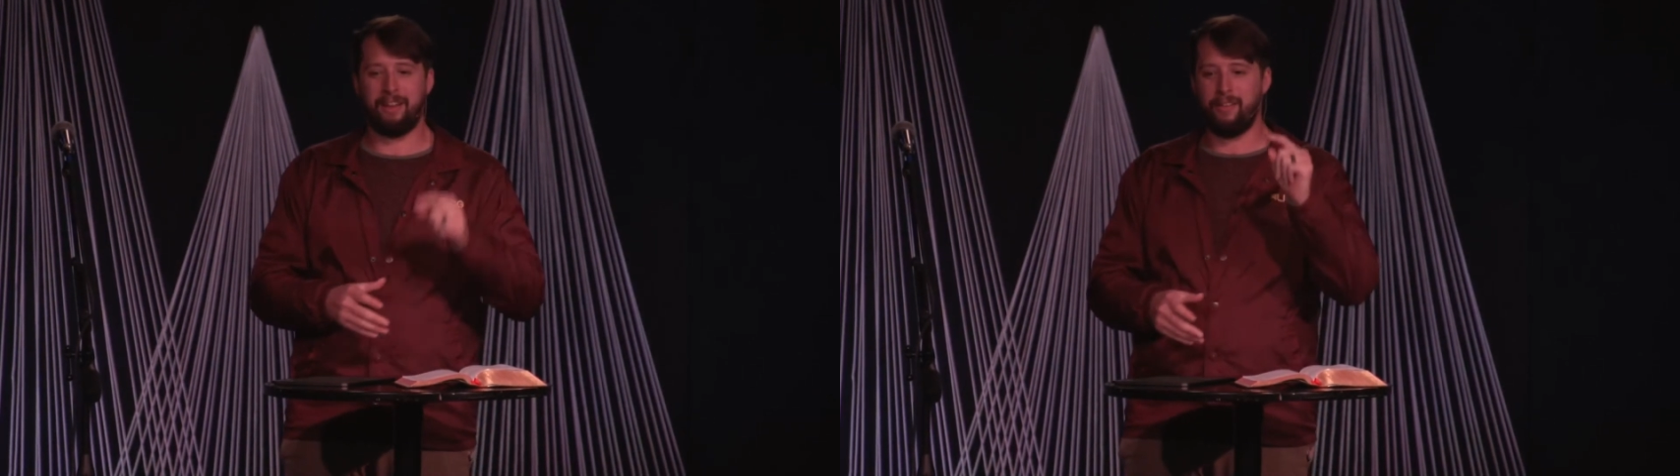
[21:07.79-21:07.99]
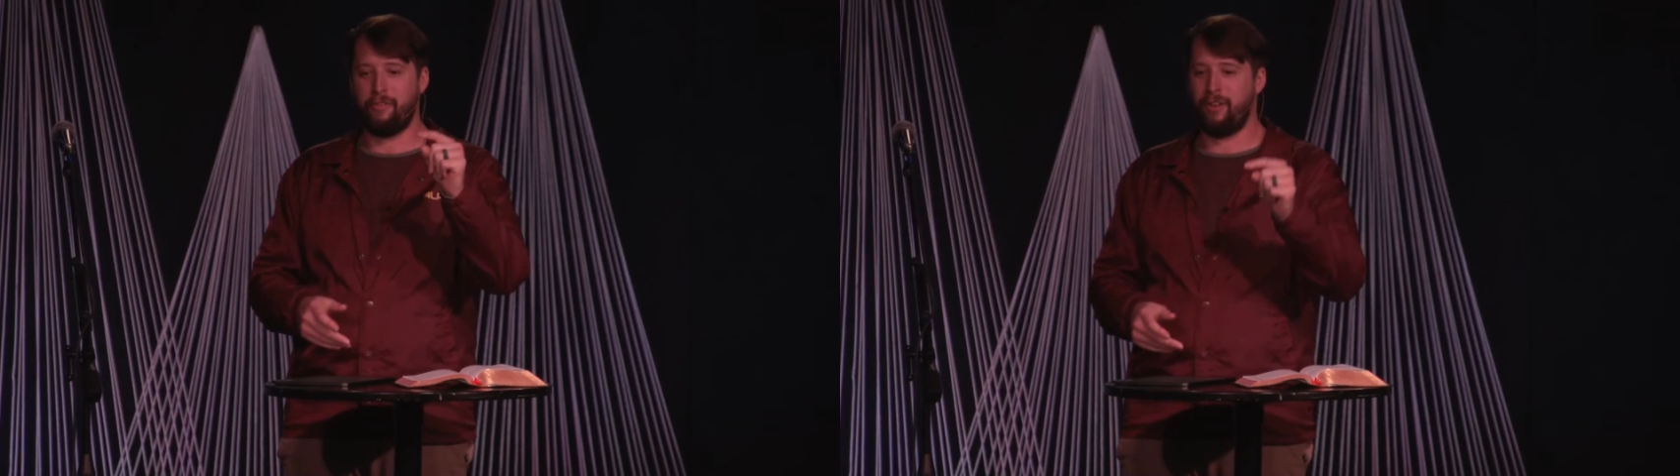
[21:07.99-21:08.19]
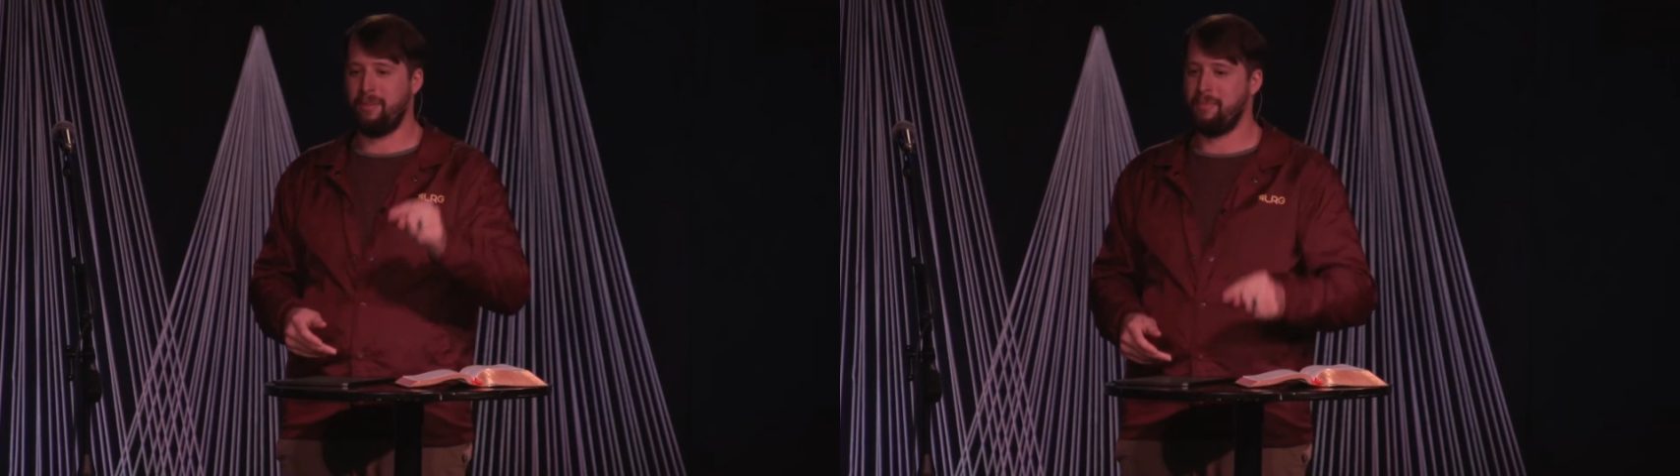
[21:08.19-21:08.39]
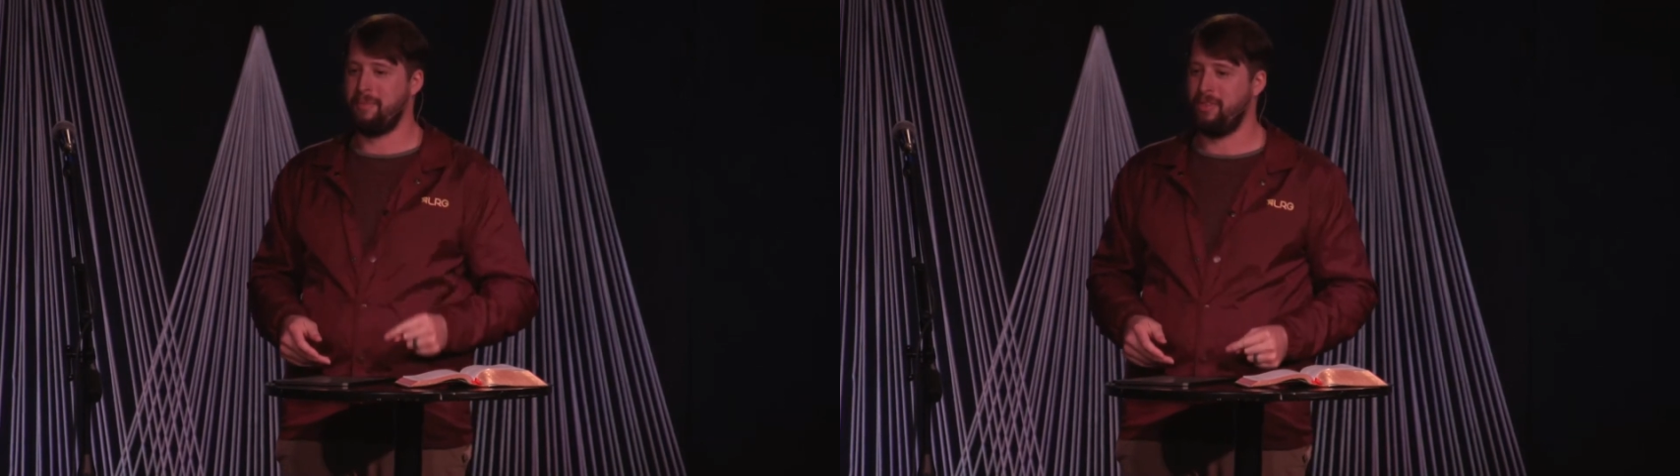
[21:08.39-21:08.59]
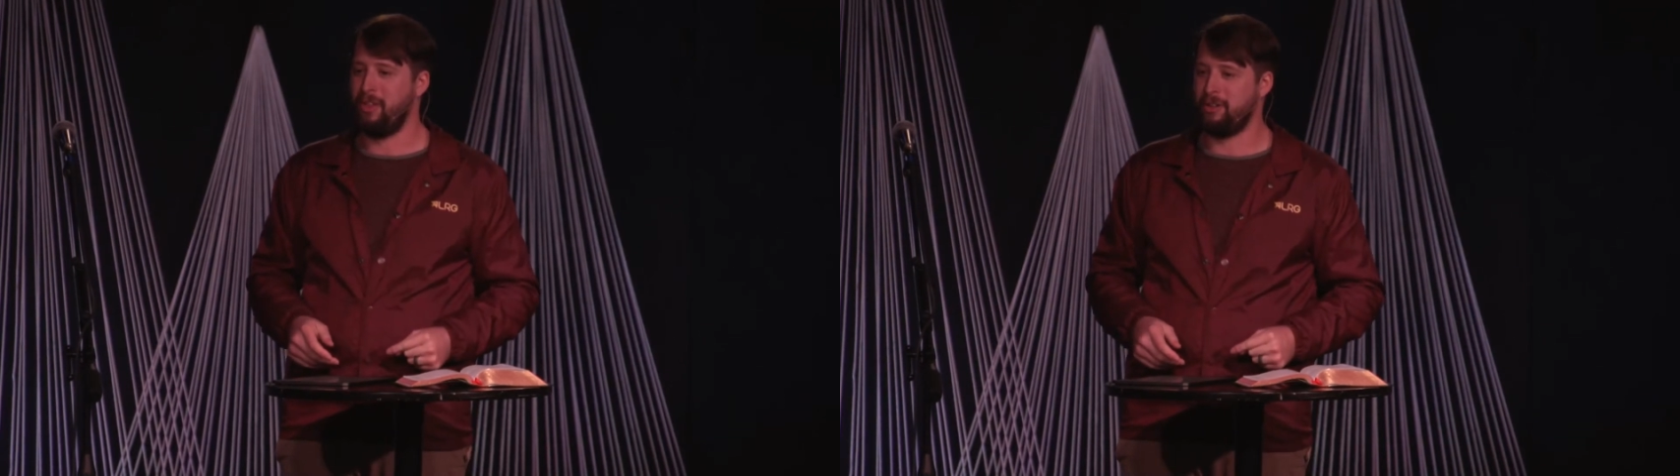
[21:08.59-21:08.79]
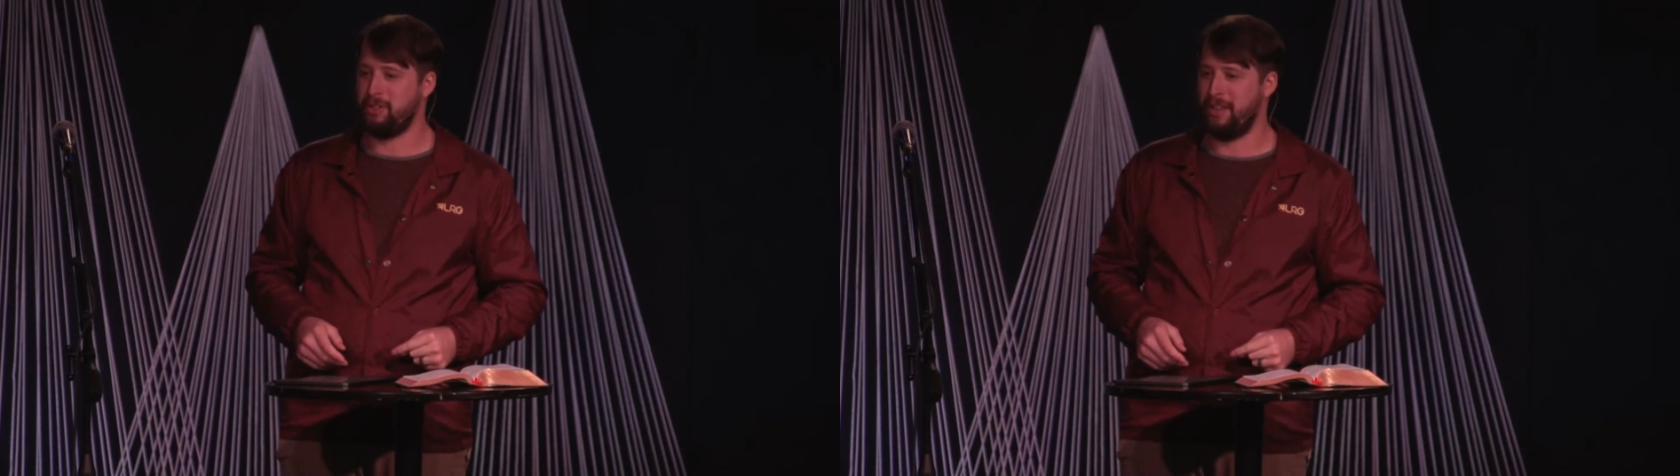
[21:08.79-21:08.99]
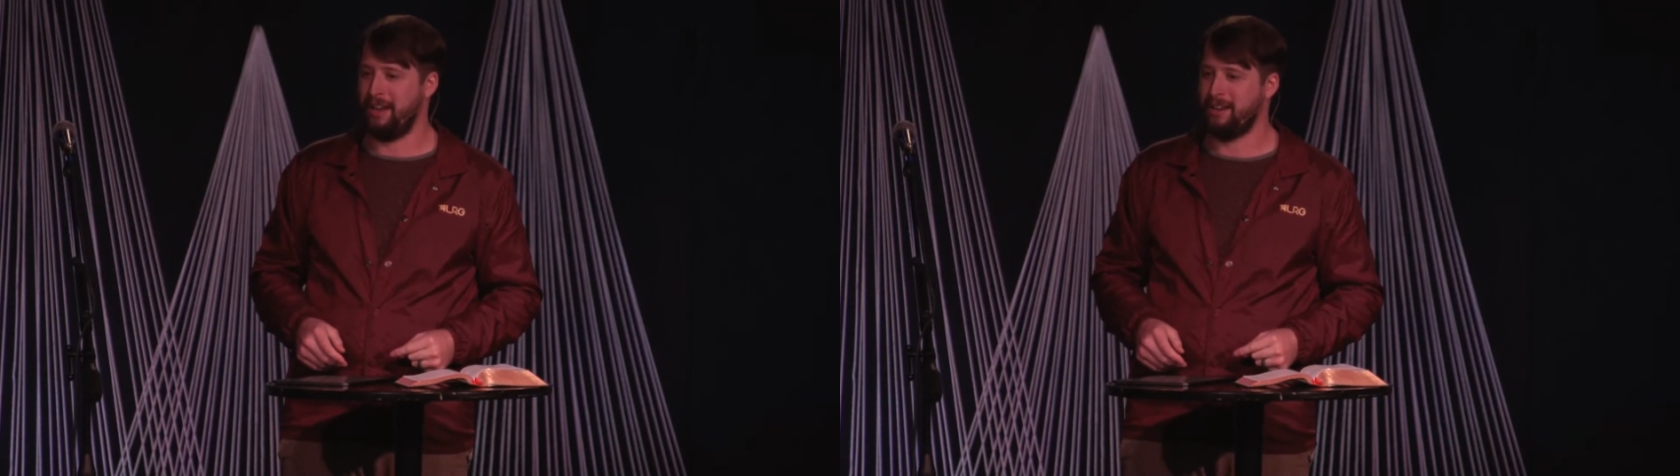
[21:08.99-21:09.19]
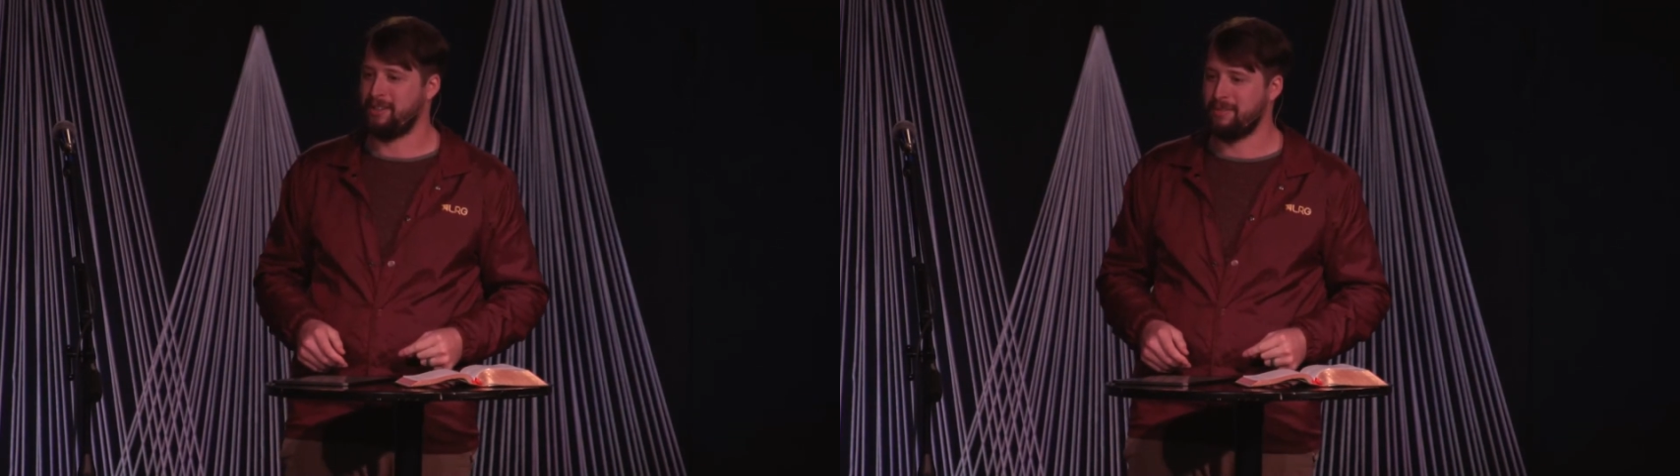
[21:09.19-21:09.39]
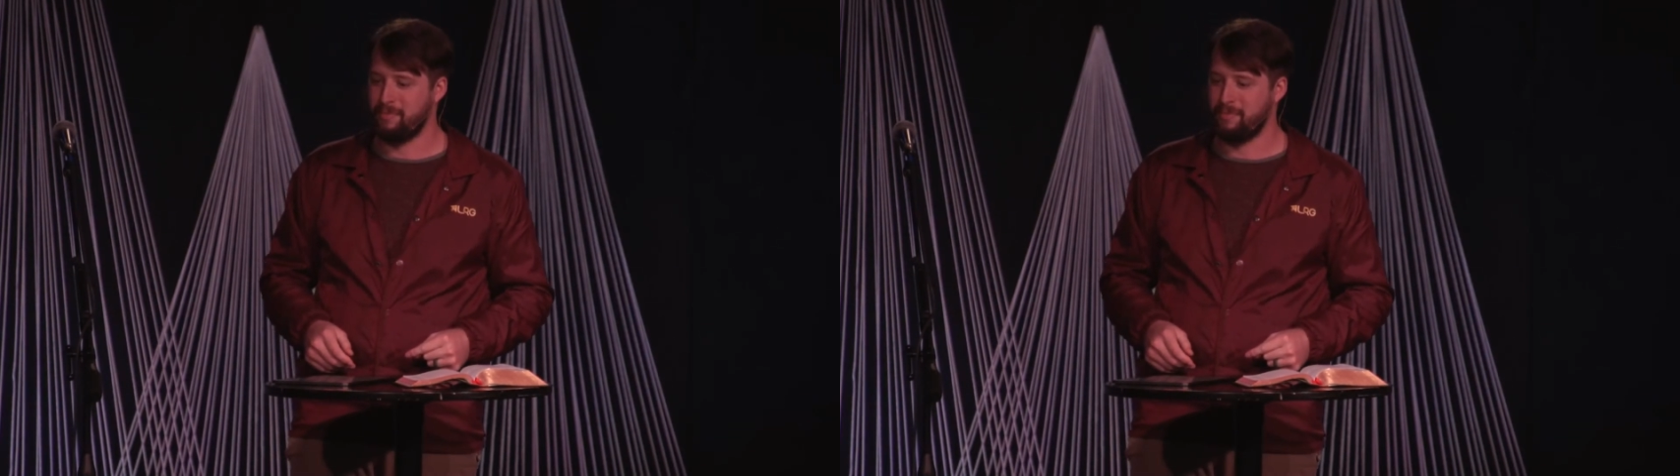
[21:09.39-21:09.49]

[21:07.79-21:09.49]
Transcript: from those things.